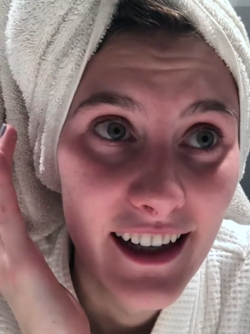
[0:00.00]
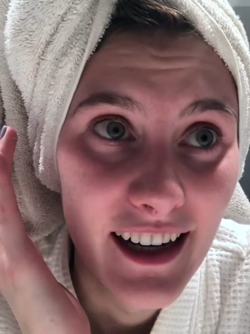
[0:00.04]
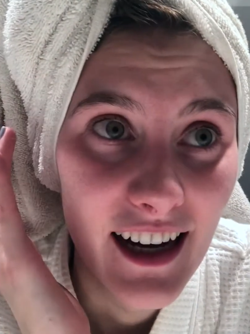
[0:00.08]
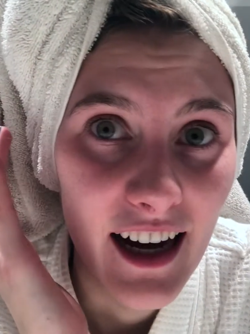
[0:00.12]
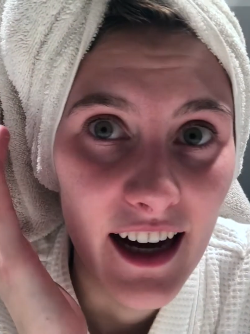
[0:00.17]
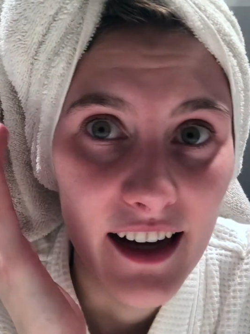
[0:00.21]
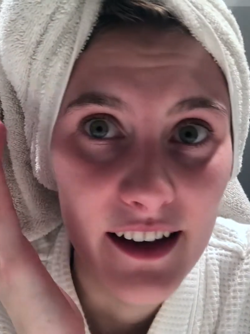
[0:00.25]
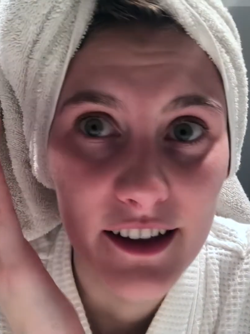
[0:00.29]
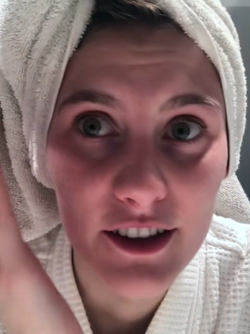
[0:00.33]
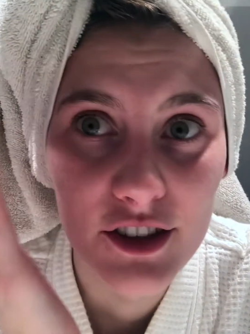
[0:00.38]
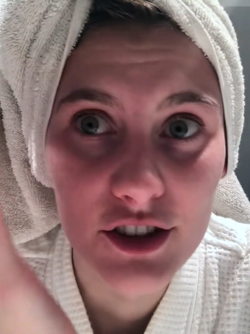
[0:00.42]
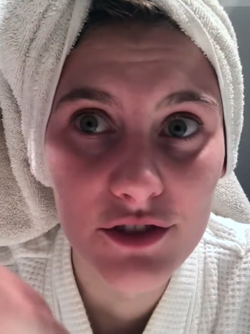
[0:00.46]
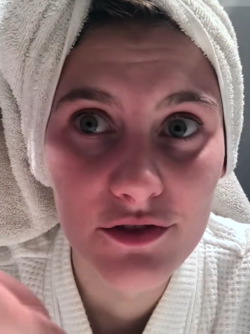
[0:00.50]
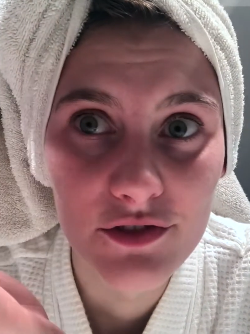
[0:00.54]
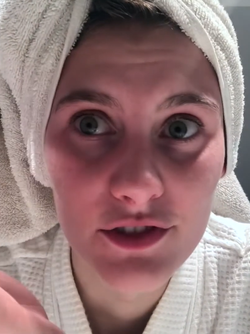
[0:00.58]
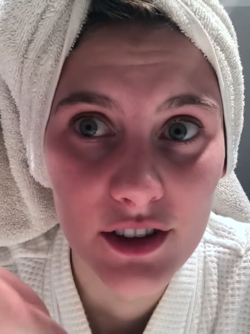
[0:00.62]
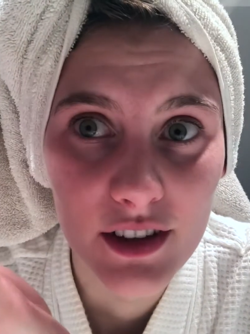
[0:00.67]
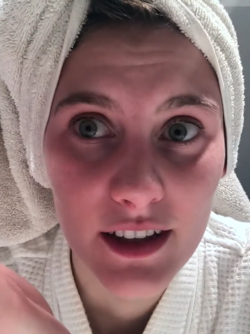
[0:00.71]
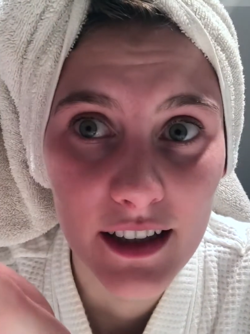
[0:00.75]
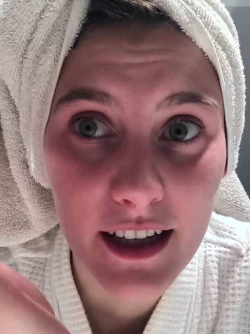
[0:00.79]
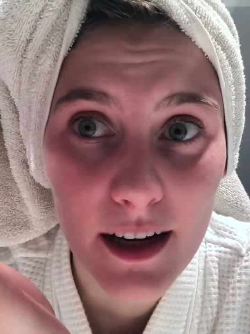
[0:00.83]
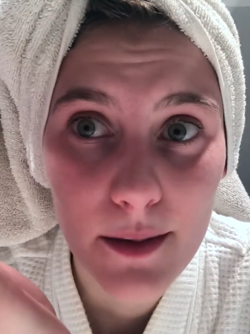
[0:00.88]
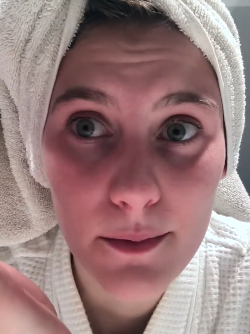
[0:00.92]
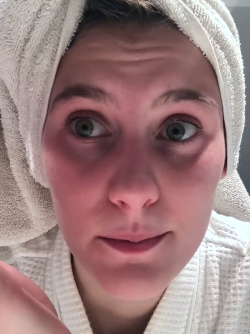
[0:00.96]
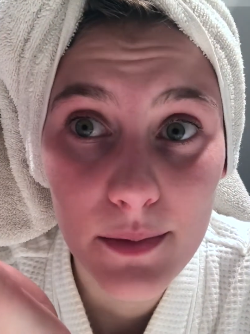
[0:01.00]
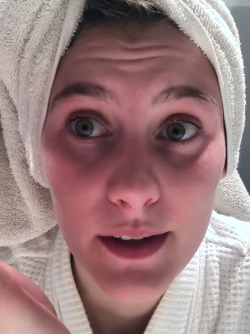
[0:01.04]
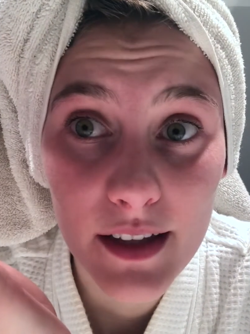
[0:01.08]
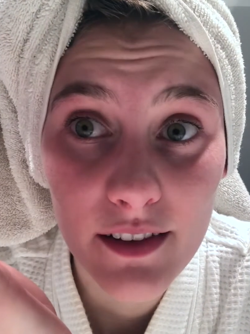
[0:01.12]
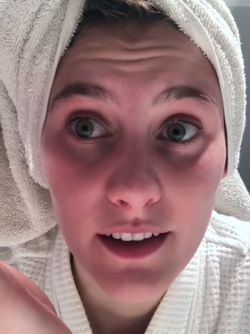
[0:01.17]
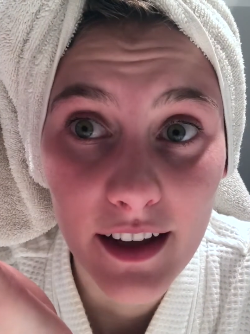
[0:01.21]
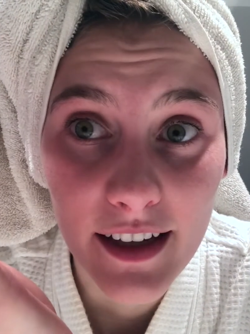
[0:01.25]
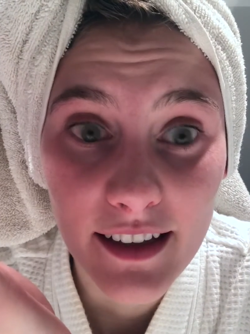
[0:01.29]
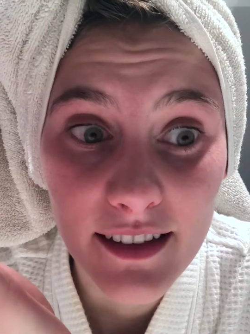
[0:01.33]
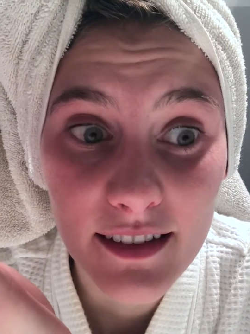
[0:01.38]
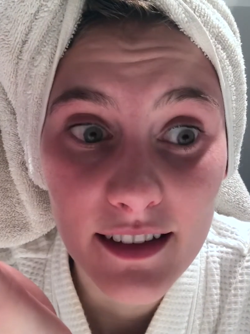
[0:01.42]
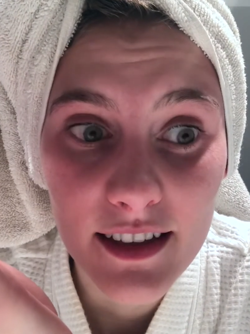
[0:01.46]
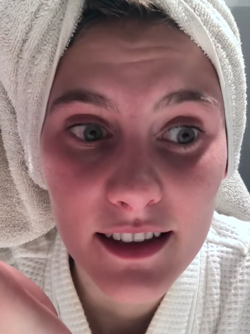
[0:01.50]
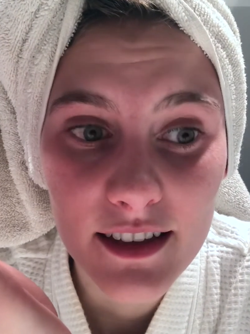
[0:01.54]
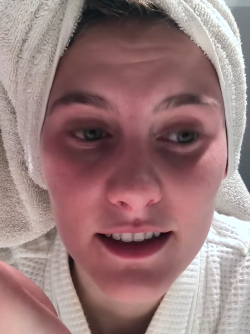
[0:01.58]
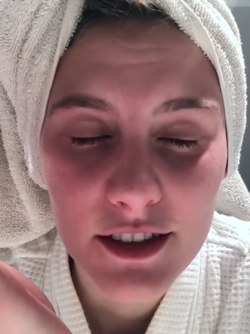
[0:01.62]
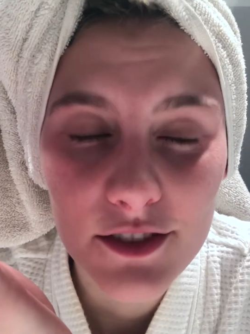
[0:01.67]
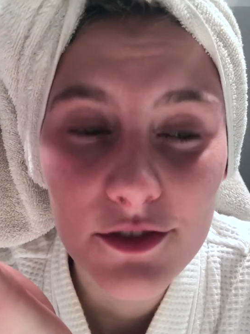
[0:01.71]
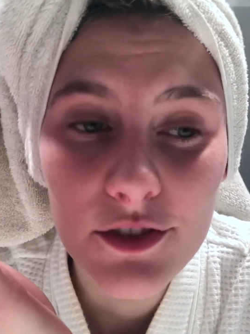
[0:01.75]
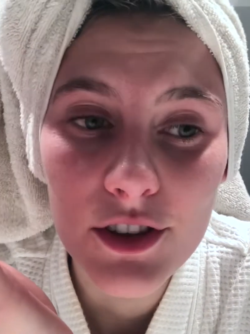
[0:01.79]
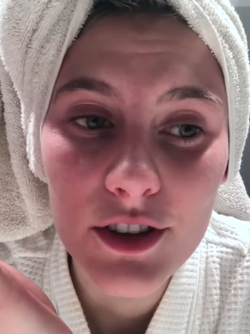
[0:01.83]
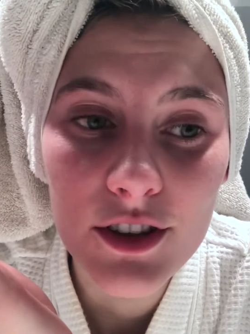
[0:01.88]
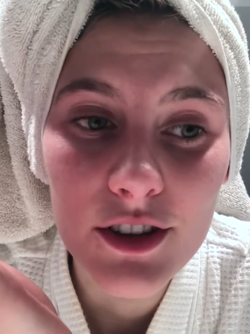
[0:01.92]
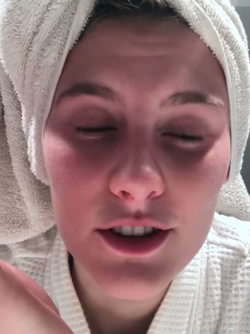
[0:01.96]
And I just feel like I've been like this
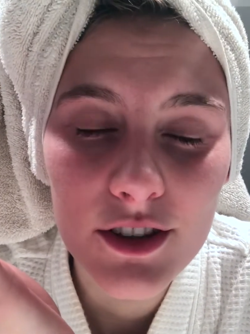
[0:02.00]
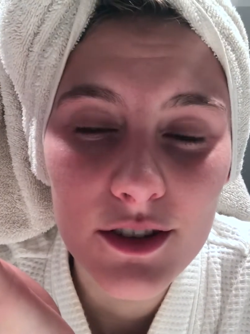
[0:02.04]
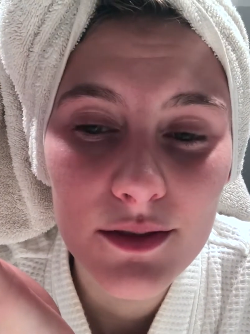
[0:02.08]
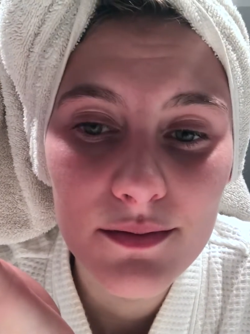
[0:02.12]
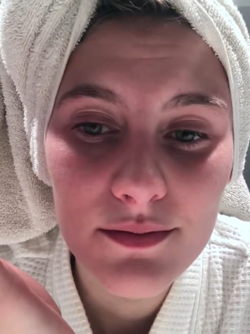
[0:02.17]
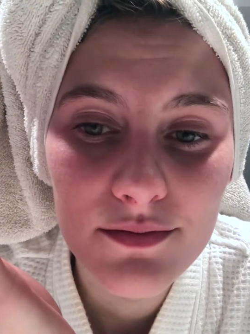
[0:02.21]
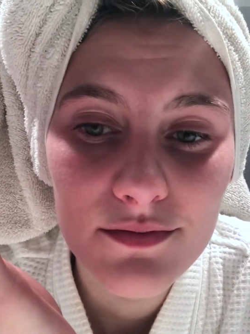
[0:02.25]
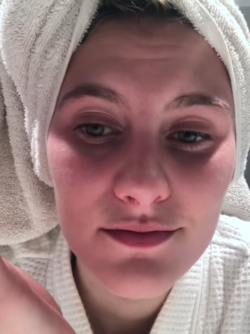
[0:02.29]
for